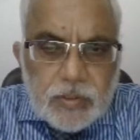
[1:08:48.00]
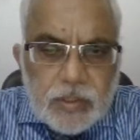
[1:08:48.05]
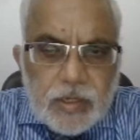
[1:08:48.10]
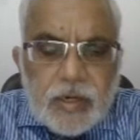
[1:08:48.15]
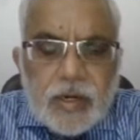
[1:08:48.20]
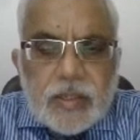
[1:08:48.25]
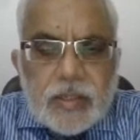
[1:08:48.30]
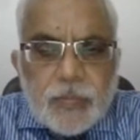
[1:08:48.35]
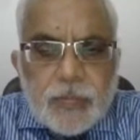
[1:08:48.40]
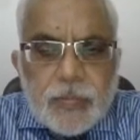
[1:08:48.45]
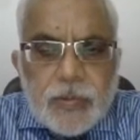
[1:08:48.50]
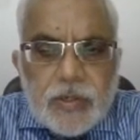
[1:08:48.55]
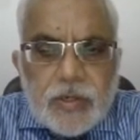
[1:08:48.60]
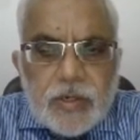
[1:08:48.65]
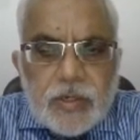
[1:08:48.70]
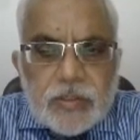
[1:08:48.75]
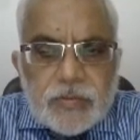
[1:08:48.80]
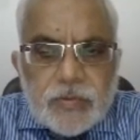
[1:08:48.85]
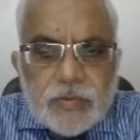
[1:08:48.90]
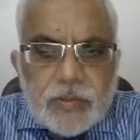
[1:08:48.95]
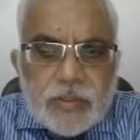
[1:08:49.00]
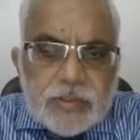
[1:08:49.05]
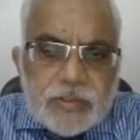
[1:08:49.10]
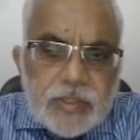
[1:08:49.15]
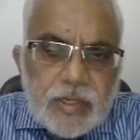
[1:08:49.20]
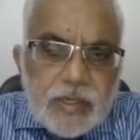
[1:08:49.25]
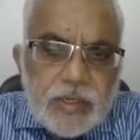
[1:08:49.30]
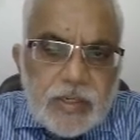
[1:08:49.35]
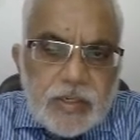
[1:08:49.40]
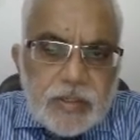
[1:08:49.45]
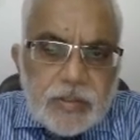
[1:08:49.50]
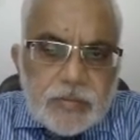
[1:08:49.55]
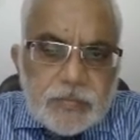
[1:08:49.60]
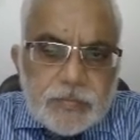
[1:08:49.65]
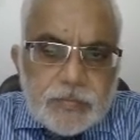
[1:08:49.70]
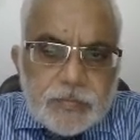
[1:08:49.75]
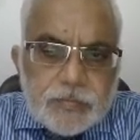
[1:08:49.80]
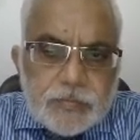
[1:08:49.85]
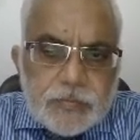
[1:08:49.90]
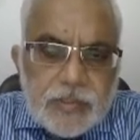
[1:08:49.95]
and other periods for design,
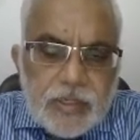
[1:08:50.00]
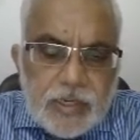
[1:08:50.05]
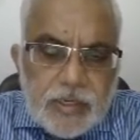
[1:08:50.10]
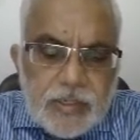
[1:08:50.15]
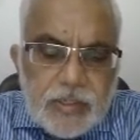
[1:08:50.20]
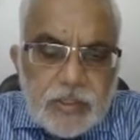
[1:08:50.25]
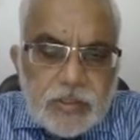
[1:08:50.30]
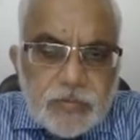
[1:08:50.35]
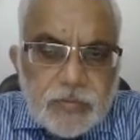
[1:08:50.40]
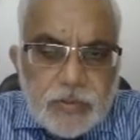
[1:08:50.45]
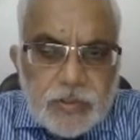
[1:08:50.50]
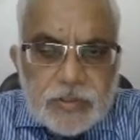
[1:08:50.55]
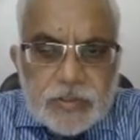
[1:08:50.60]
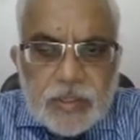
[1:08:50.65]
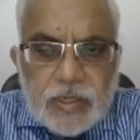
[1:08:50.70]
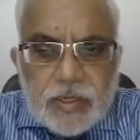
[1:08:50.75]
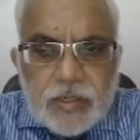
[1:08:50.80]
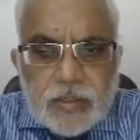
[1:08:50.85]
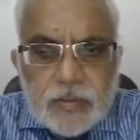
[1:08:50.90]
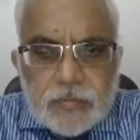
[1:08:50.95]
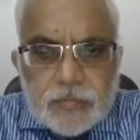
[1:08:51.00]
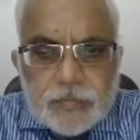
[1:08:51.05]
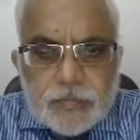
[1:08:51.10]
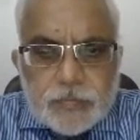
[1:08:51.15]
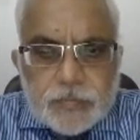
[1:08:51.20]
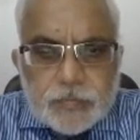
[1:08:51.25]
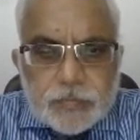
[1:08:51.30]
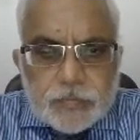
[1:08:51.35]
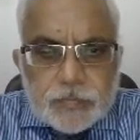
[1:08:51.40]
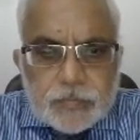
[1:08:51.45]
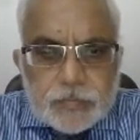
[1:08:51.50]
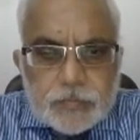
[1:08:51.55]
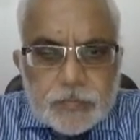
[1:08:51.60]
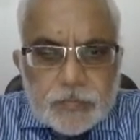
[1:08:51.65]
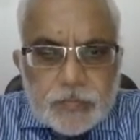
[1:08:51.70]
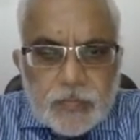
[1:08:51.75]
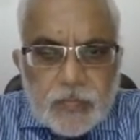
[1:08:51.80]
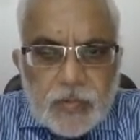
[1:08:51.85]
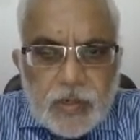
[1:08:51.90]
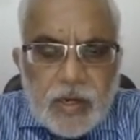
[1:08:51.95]
10 years for design
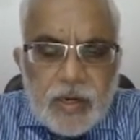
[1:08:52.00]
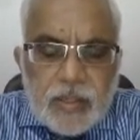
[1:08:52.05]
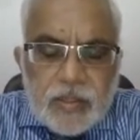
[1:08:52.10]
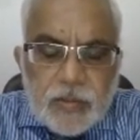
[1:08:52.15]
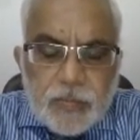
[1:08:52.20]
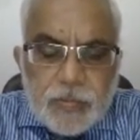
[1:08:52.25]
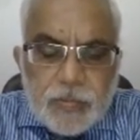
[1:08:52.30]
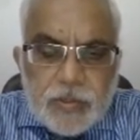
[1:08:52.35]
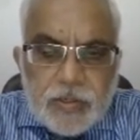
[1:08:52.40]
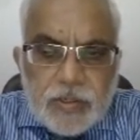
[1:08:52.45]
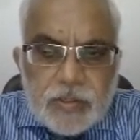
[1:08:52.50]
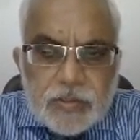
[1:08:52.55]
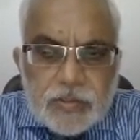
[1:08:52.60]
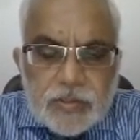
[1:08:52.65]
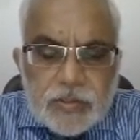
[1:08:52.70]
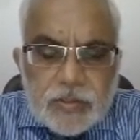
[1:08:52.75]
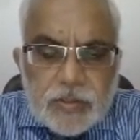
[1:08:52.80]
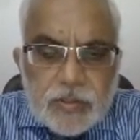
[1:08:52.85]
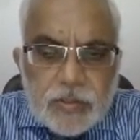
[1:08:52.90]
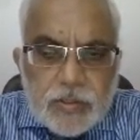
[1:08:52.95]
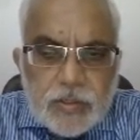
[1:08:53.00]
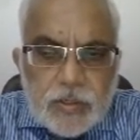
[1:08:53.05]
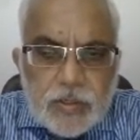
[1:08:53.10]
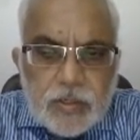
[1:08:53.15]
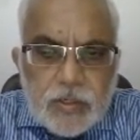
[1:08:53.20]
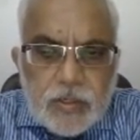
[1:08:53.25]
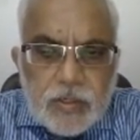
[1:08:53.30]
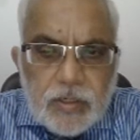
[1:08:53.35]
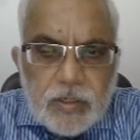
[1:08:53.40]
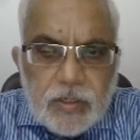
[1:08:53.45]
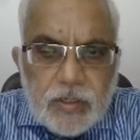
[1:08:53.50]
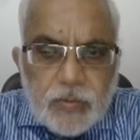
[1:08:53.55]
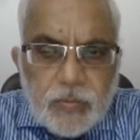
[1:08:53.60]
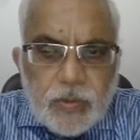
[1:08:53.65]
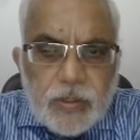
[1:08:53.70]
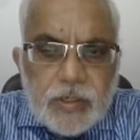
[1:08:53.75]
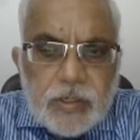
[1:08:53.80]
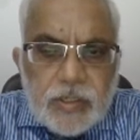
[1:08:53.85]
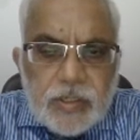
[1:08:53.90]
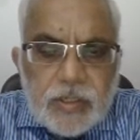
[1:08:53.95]
and other periods.
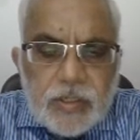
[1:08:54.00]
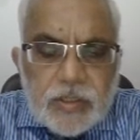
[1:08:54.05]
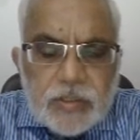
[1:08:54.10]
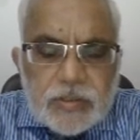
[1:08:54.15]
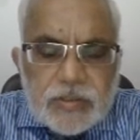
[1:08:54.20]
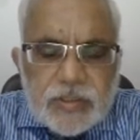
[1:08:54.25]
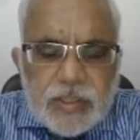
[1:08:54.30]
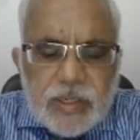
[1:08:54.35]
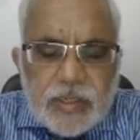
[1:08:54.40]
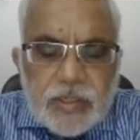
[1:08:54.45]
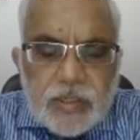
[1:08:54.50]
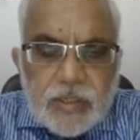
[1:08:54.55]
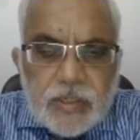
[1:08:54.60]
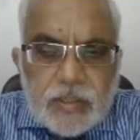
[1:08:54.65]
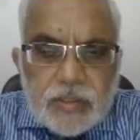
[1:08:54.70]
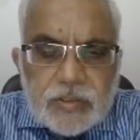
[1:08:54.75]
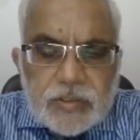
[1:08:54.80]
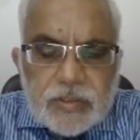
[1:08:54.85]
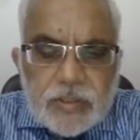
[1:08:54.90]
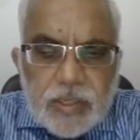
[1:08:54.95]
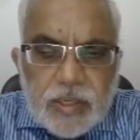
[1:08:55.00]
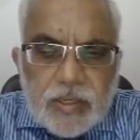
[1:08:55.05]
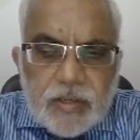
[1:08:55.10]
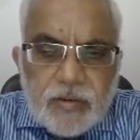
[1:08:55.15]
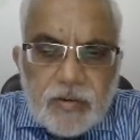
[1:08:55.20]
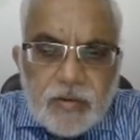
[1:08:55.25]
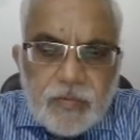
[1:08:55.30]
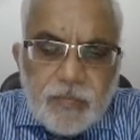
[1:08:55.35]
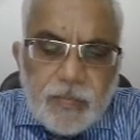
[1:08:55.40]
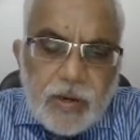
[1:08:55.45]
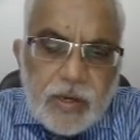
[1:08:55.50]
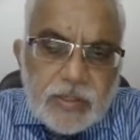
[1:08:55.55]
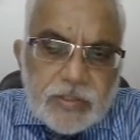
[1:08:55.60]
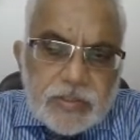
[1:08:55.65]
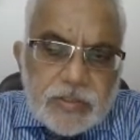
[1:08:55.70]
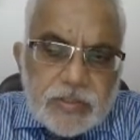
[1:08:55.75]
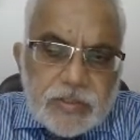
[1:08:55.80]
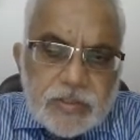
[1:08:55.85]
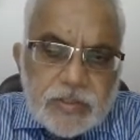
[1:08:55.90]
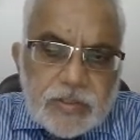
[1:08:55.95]
20 years, 10 years
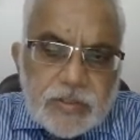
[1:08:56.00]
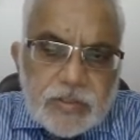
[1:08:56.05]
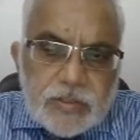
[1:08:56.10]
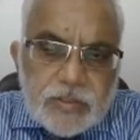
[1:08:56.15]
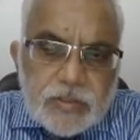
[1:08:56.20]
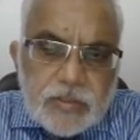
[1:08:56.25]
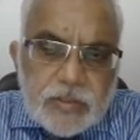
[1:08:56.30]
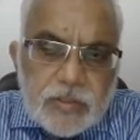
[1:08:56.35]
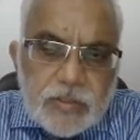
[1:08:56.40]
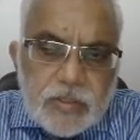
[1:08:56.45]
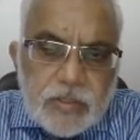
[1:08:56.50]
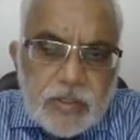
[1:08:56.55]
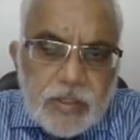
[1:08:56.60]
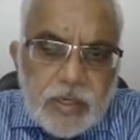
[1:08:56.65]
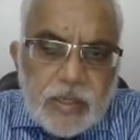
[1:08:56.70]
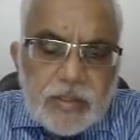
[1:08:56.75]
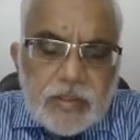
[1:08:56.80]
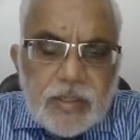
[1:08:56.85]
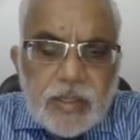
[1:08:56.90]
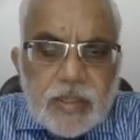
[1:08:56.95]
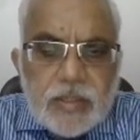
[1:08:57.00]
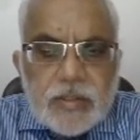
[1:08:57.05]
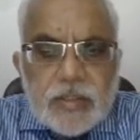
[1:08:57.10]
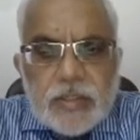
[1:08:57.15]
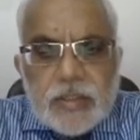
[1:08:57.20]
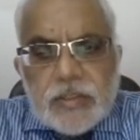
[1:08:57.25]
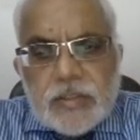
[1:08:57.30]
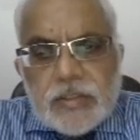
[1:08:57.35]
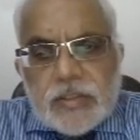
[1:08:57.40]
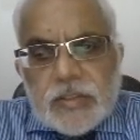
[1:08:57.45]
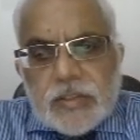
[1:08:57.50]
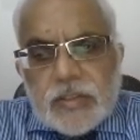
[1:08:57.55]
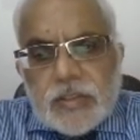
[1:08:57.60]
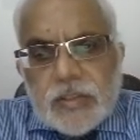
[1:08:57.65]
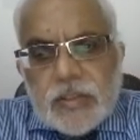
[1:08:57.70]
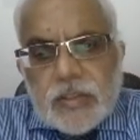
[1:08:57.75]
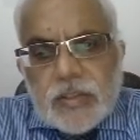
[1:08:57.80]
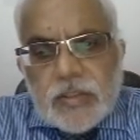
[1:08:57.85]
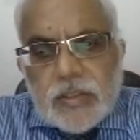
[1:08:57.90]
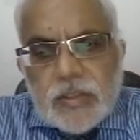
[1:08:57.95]
pass, and then these
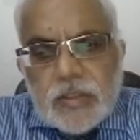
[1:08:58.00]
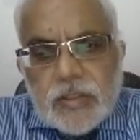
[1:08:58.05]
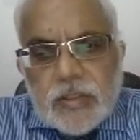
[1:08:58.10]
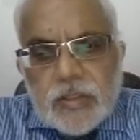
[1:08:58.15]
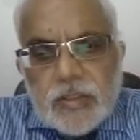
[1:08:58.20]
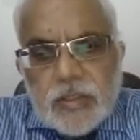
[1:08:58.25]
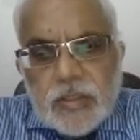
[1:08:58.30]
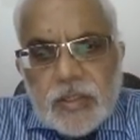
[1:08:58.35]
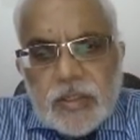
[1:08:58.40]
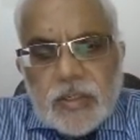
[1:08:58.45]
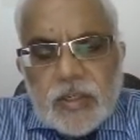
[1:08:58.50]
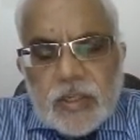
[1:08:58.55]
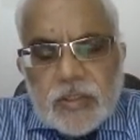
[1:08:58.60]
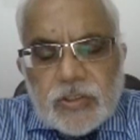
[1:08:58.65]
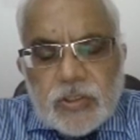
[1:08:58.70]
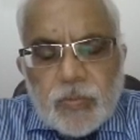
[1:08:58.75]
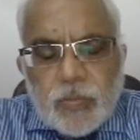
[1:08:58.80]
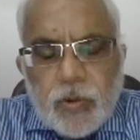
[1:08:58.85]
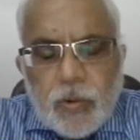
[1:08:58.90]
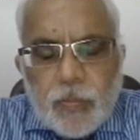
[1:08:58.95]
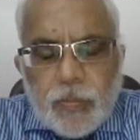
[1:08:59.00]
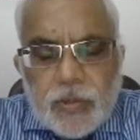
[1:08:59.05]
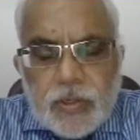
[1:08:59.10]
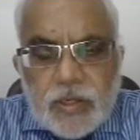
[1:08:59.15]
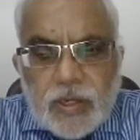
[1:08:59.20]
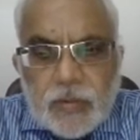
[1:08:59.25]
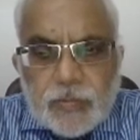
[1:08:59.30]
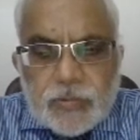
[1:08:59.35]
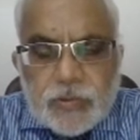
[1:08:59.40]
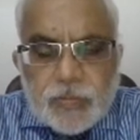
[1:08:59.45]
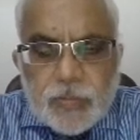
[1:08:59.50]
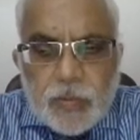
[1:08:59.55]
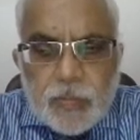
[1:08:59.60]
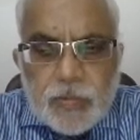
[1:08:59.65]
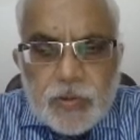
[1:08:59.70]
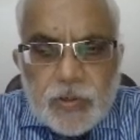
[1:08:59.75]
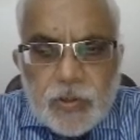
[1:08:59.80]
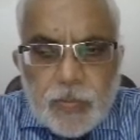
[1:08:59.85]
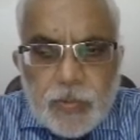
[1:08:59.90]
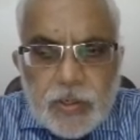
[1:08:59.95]
intellectual property comes in
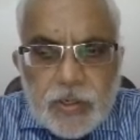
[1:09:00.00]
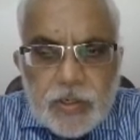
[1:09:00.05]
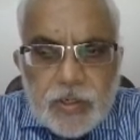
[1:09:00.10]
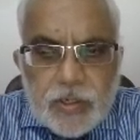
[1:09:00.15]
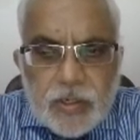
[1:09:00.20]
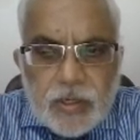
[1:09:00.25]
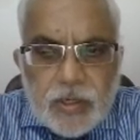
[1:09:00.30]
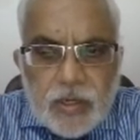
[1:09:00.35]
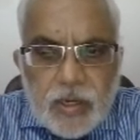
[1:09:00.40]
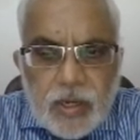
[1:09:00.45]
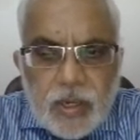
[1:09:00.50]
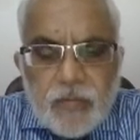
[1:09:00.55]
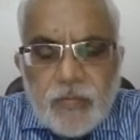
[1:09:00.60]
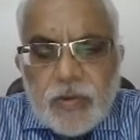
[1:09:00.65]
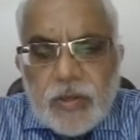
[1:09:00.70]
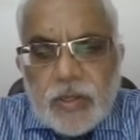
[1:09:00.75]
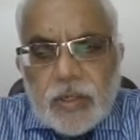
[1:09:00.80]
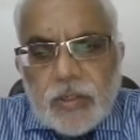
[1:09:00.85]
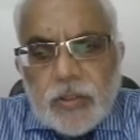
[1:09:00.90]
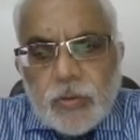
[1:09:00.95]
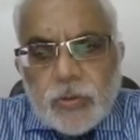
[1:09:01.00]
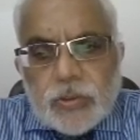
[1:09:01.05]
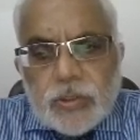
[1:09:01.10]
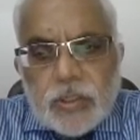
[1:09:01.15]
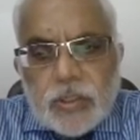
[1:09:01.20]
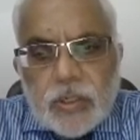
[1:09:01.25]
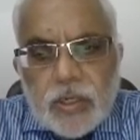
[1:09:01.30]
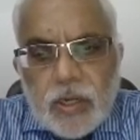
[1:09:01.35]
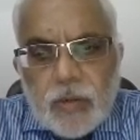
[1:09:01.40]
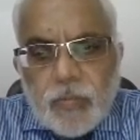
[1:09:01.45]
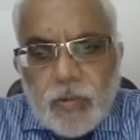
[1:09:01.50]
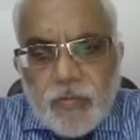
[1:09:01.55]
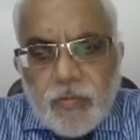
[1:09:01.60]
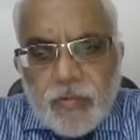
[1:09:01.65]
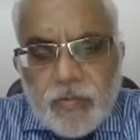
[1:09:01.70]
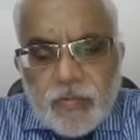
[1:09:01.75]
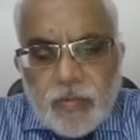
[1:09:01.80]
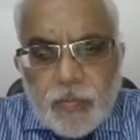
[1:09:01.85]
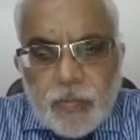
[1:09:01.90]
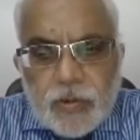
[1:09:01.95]
public domain and we can use it and
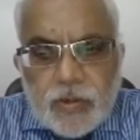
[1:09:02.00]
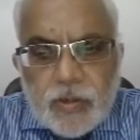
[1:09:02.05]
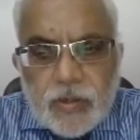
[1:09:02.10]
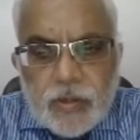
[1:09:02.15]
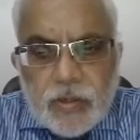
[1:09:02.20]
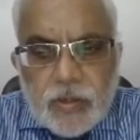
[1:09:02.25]
profit from it.